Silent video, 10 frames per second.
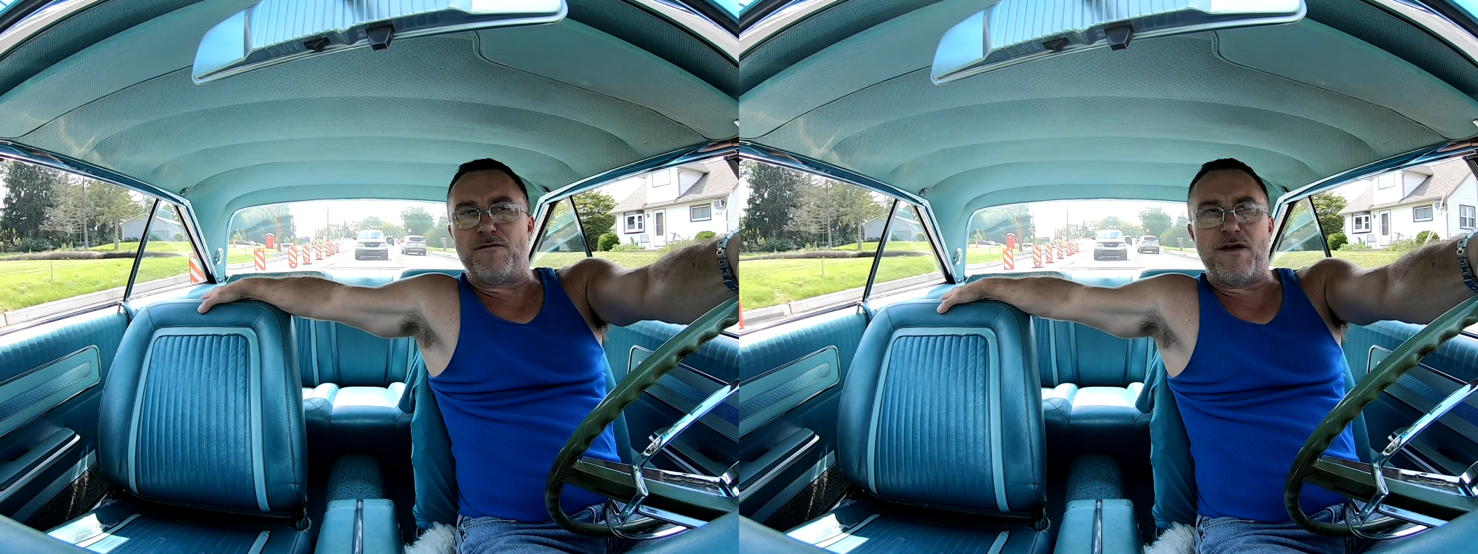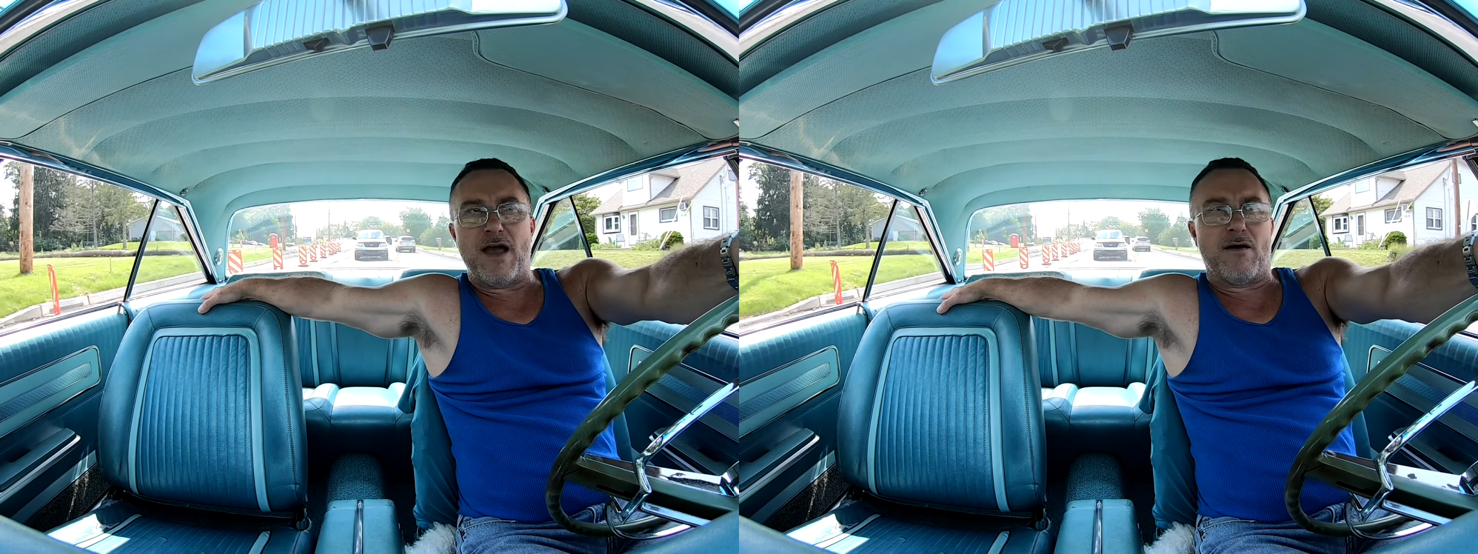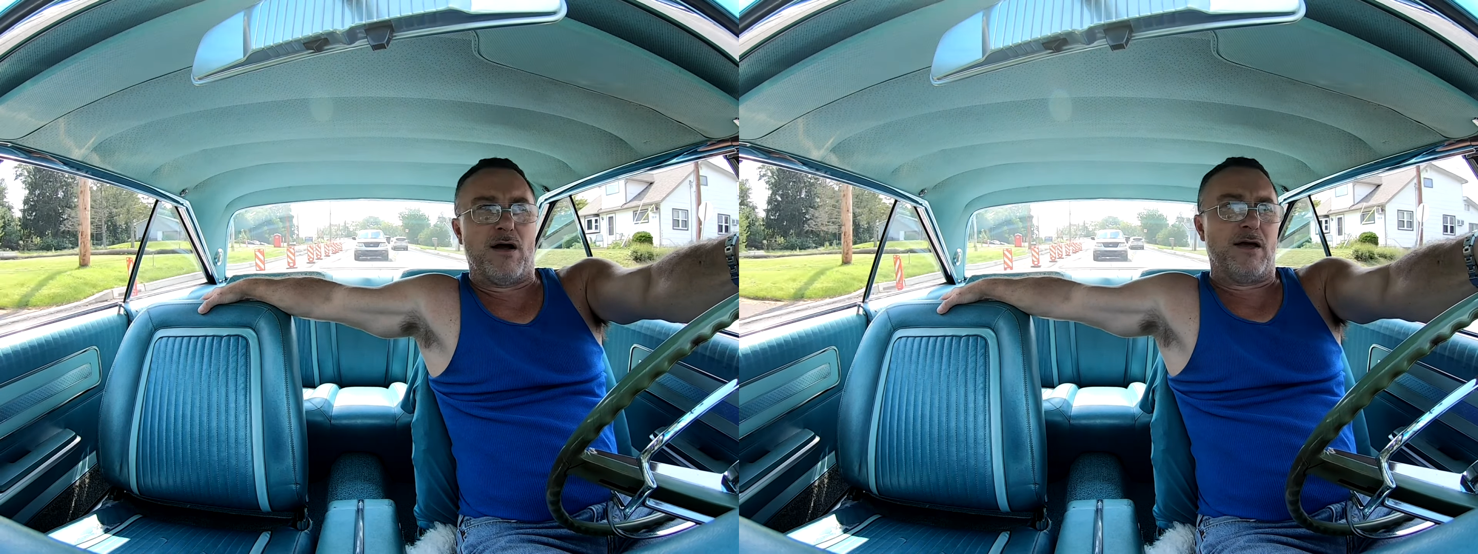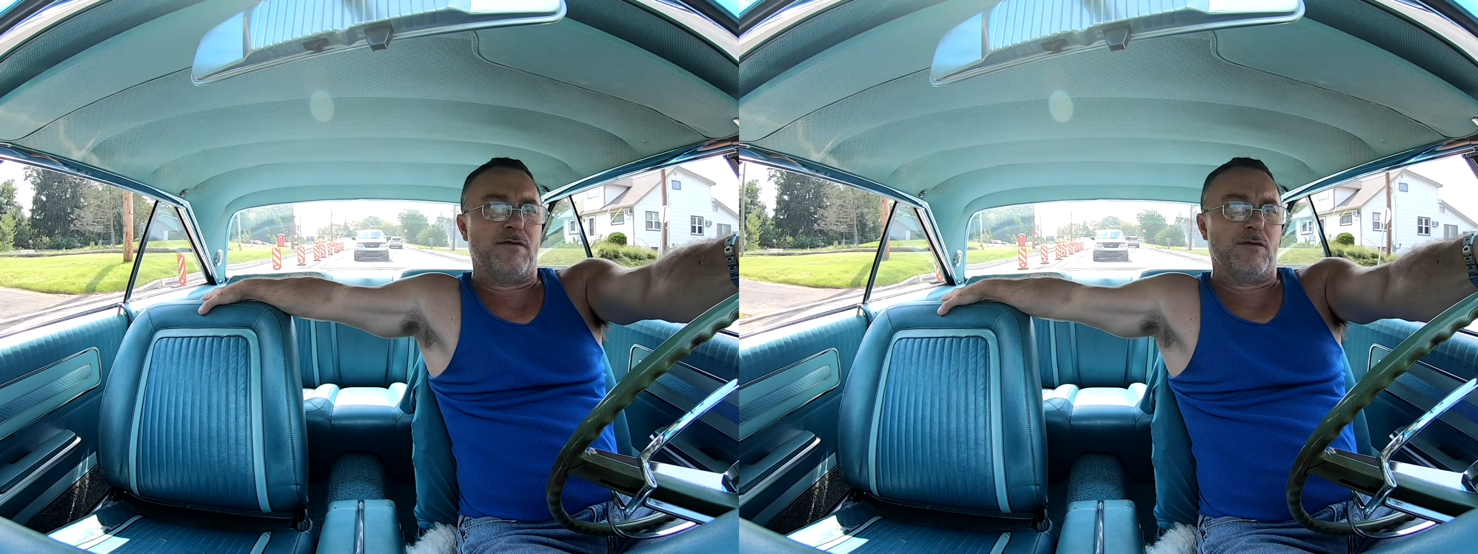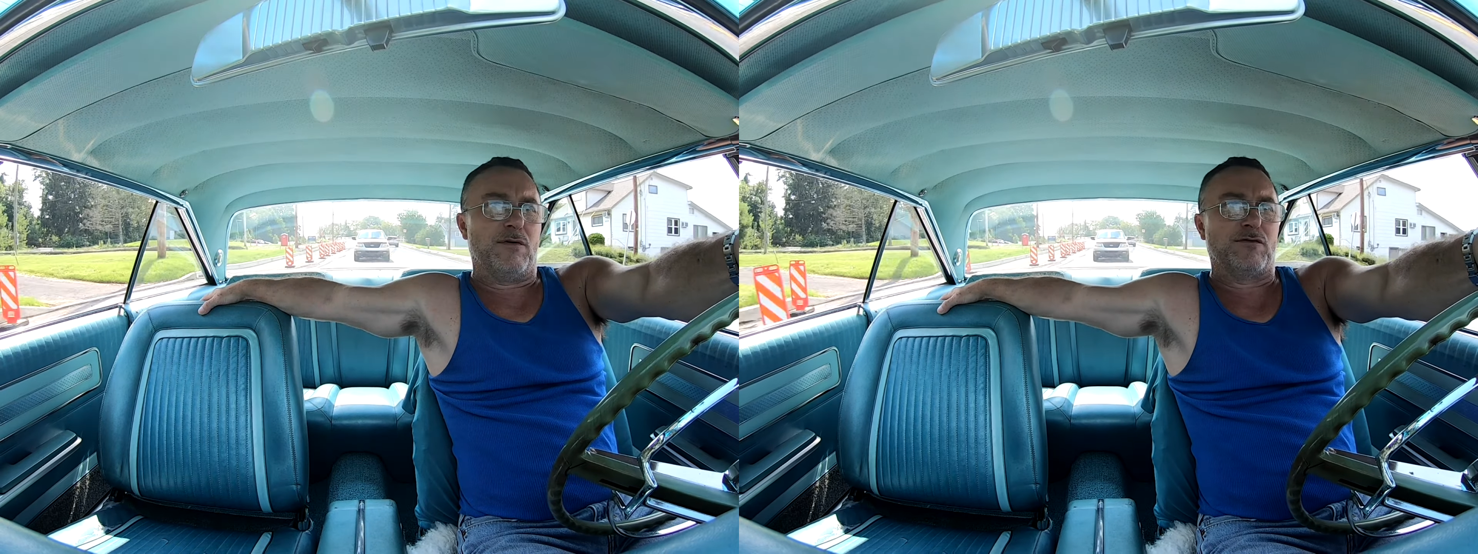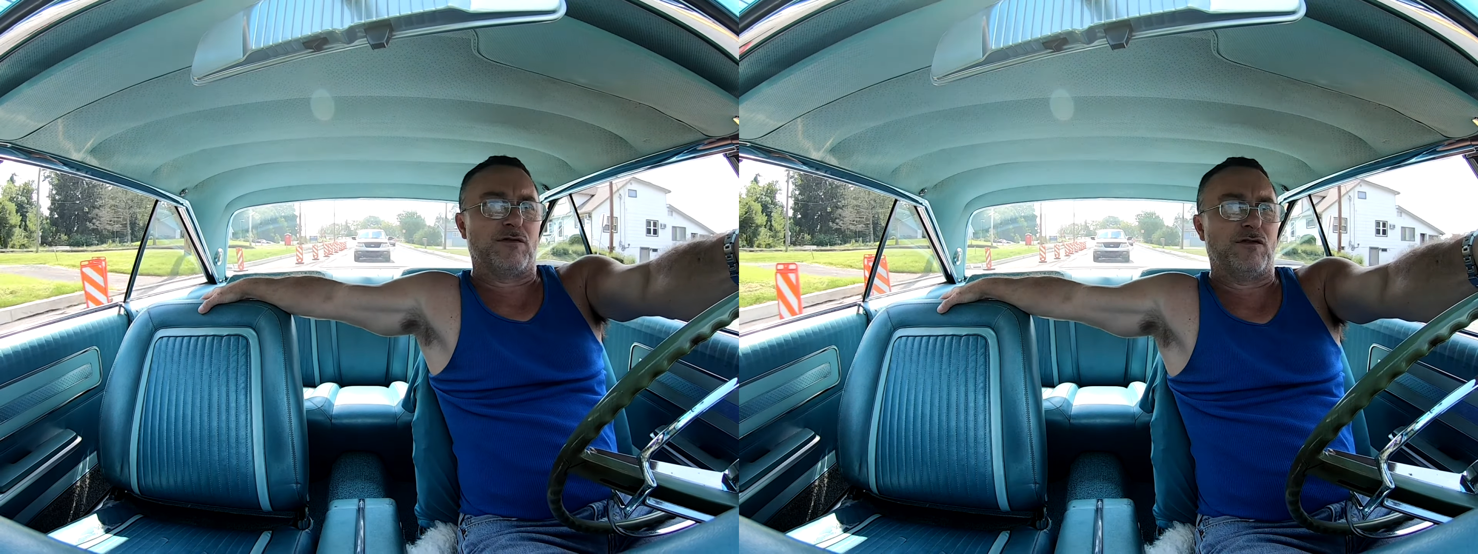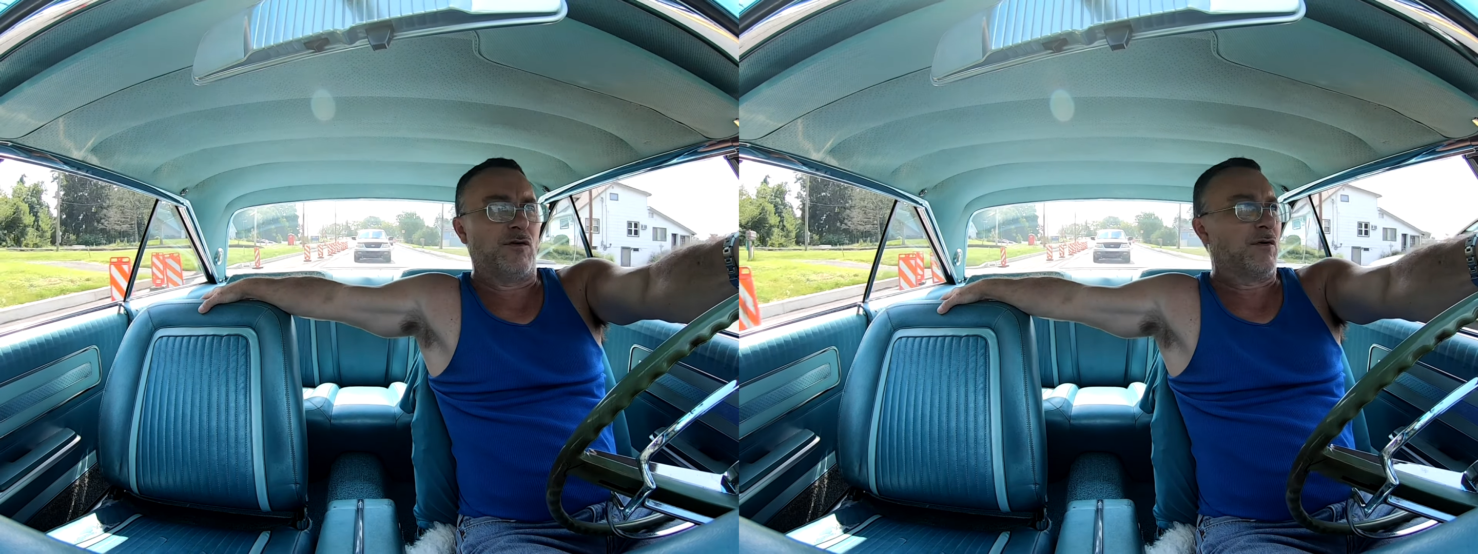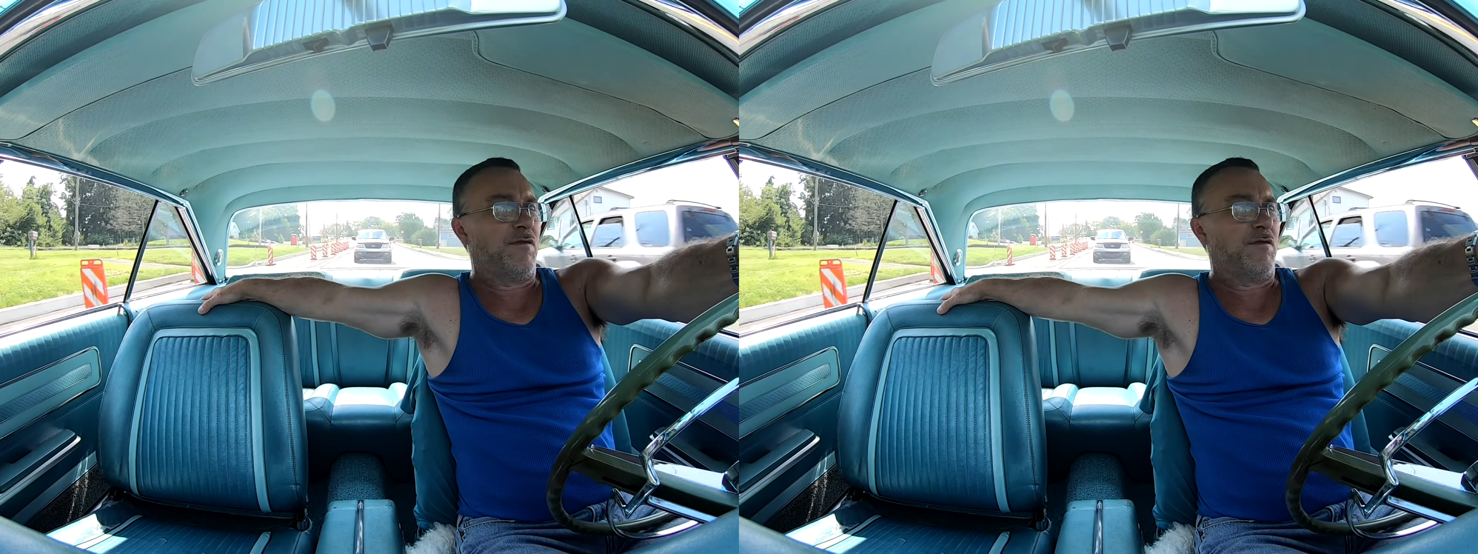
Farah if it was restored.